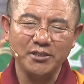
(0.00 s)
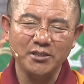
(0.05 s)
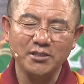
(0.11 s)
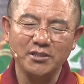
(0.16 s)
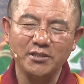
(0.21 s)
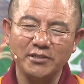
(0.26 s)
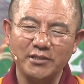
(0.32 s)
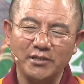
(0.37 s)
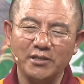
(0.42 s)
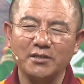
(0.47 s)

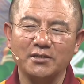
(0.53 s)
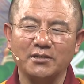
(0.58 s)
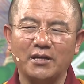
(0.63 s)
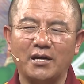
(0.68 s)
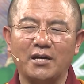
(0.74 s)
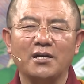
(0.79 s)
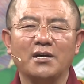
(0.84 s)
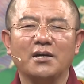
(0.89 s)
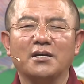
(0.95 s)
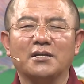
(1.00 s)
Another
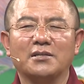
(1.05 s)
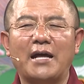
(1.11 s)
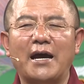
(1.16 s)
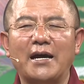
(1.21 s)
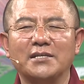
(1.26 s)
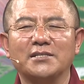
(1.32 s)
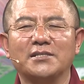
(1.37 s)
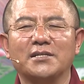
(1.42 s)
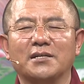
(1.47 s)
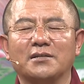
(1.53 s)
story about
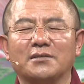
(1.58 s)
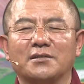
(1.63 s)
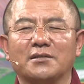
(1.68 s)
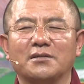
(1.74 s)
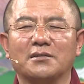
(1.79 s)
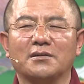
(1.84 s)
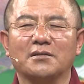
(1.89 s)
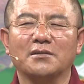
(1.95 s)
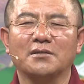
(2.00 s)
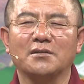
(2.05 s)
Tara
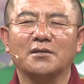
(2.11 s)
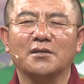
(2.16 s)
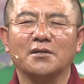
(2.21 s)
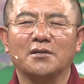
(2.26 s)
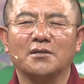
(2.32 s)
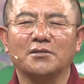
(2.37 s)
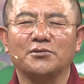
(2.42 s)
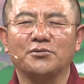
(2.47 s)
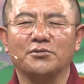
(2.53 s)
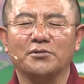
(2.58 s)
happened at
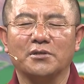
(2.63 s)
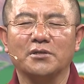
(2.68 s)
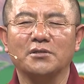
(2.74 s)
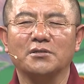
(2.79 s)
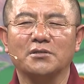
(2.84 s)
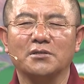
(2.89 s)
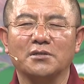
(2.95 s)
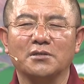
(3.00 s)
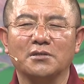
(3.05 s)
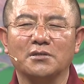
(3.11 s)
the Vajra
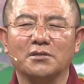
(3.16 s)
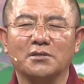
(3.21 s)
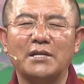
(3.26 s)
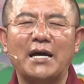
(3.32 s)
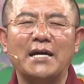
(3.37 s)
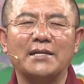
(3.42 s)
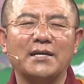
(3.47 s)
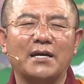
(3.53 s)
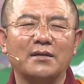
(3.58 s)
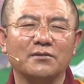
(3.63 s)
seat.
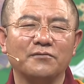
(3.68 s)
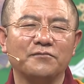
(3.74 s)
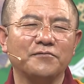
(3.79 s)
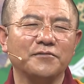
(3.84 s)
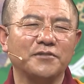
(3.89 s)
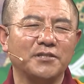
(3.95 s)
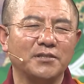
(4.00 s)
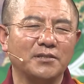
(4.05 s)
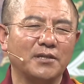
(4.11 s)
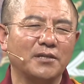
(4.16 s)

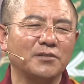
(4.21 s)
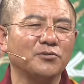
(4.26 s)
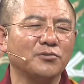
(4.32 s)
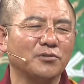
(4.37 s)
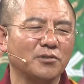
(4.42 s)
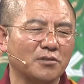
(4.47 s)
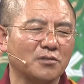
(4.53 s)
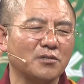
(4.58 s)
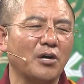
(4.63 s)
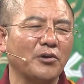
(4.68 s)
There was an
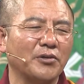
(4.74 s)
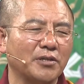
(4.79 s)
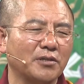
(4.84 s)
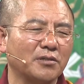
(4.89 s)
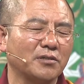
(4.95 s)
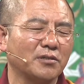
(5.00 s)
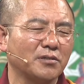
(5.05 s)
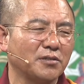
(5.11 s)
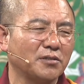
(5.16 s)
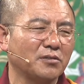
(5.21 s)
old lady
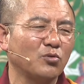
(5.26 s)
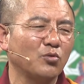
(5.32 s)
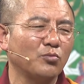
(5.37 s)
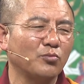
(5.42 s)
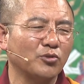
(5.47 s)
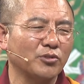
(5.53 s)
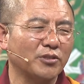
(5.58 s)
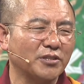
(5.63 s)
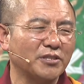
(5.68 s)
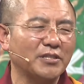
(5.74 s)
who was
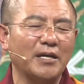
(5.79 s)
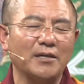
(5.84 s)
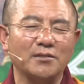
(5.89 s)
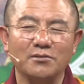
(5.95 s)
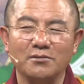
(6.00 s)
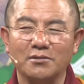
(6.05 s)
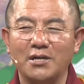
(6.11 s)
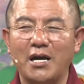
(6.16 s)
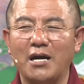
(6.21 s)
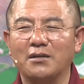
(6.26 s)
very devoted
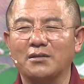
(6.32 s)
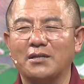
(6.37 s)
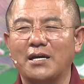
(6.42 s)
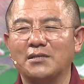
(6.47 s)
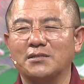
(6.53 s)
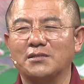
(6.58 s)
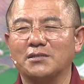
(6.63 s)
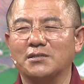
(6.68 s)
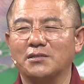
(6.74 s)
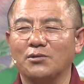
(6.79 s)
to
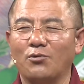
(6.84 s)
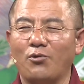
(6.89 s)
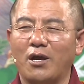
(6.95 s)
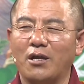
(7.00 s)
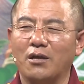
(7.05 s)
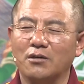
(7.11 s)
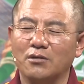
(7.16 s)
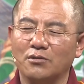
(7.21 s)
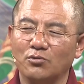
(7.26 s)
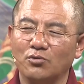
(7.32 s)
Tara,
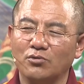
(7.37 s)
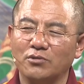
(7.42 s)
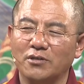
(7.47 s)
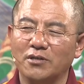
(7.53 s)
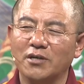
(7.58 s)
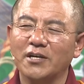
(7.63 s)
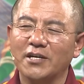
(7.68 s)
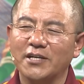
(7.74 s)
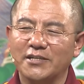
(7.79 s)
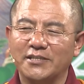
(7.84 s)
and she
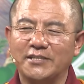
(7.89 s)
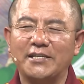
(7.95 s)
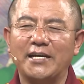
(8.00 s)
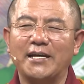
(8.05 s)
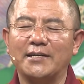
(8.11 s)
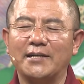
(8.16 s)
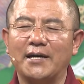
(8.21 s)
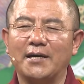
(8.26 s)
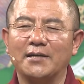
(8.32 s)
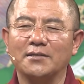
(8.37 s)
intended
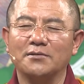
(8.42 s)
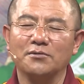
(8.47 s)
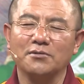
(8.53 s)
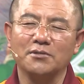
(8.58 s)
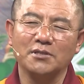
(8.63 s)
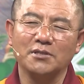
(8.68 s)
to build